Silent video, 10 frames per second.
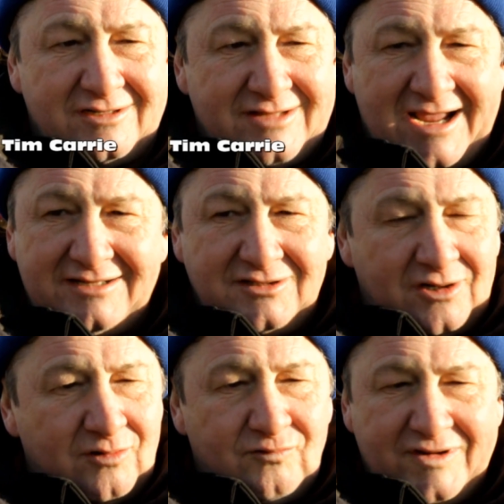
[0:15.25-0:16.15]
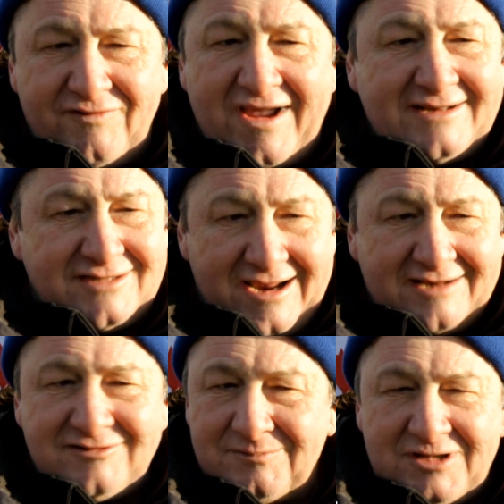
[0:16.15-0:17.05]
that, we've had
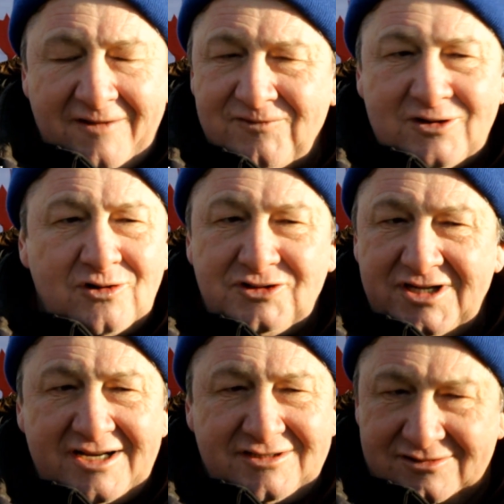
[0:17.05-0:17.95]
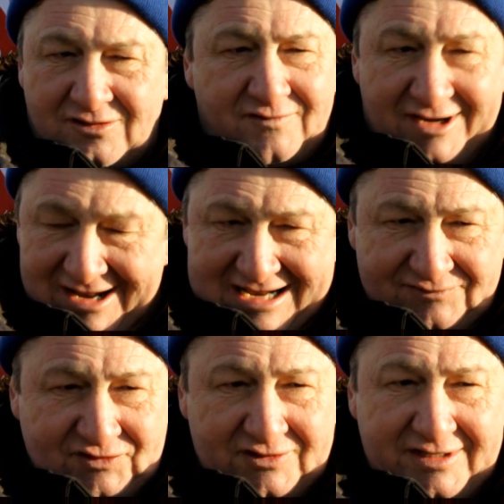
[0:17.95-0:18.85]
some tough negotiations over the last
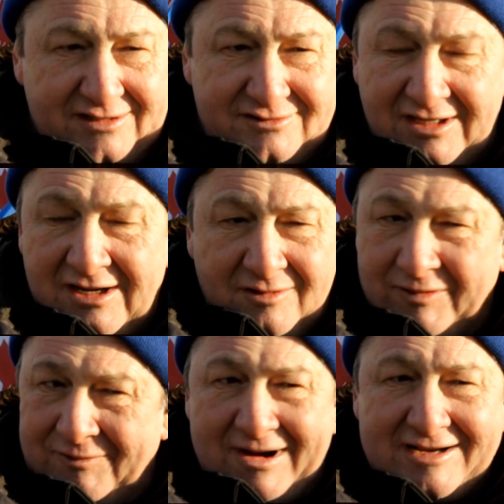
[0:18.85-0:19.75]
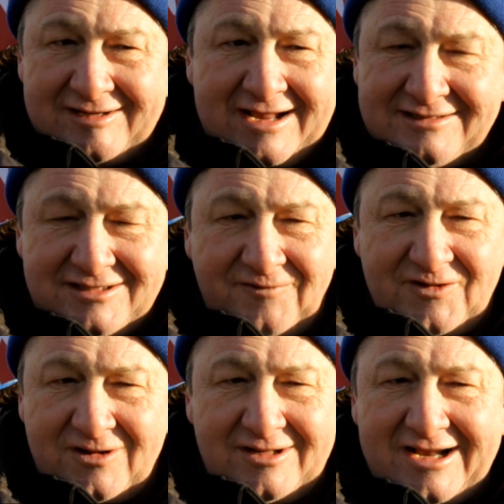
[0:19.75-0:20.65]
few years. We recognize
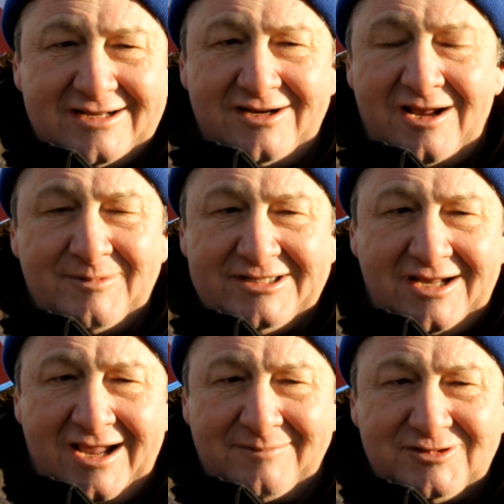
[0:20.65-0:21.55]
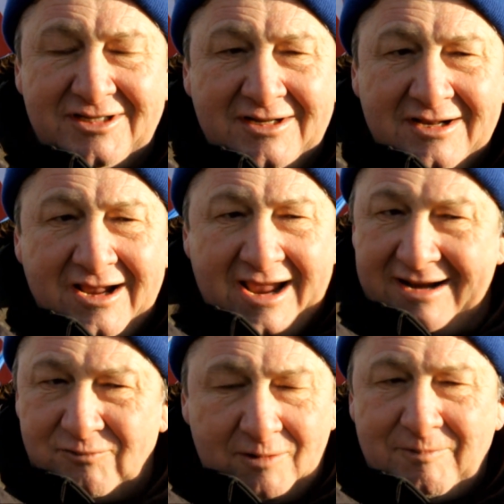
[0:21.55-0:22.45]
difficult economic times,
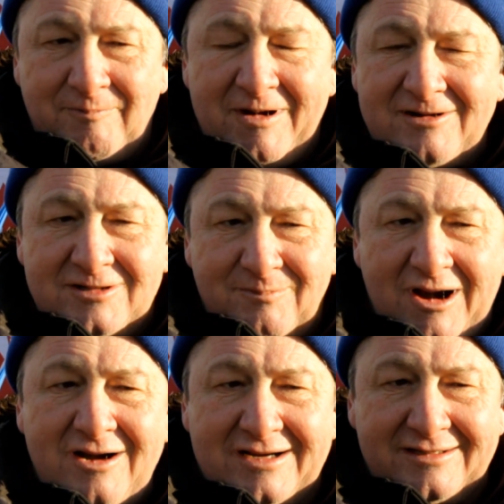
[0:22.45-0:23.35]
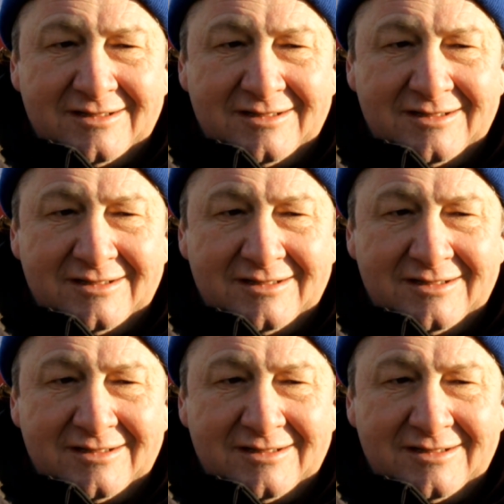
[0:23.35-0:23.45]
and we're prepared to bargain.